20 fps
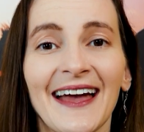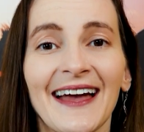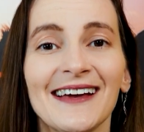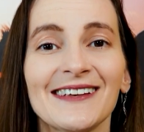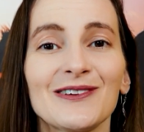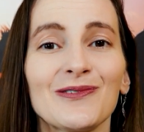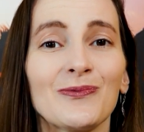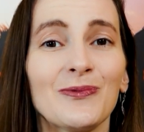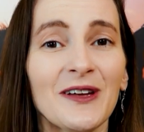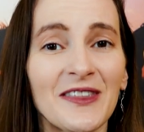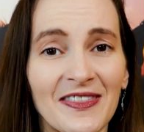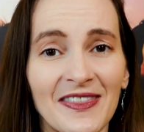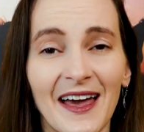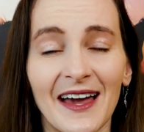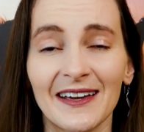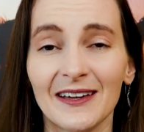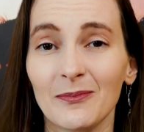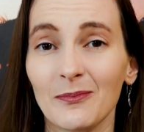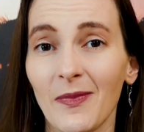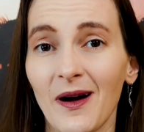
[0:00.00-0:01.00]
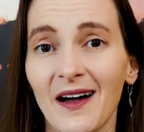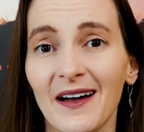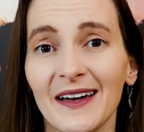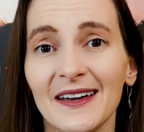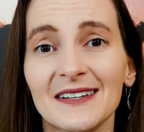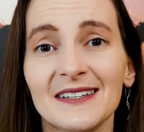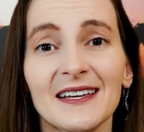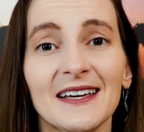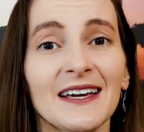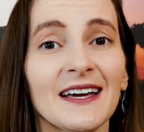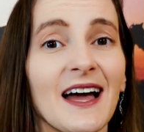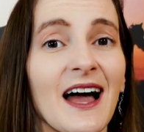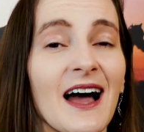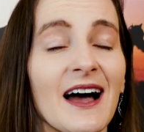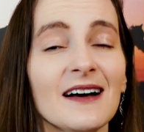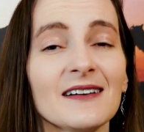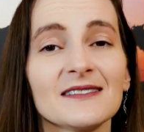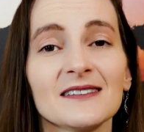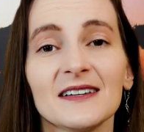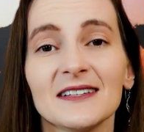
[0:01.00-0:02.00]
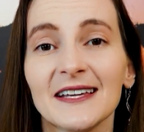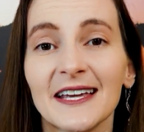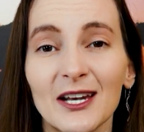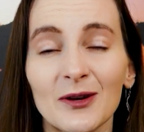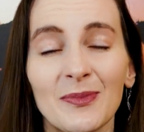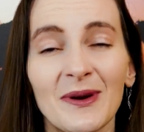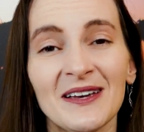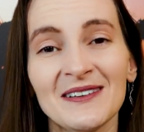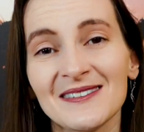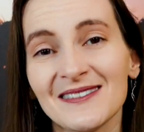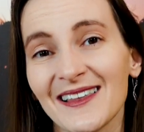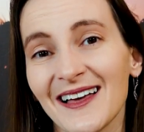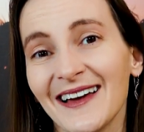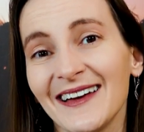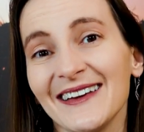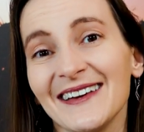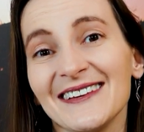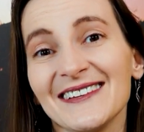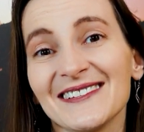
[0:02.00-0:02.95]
And with that in mind, it has a database that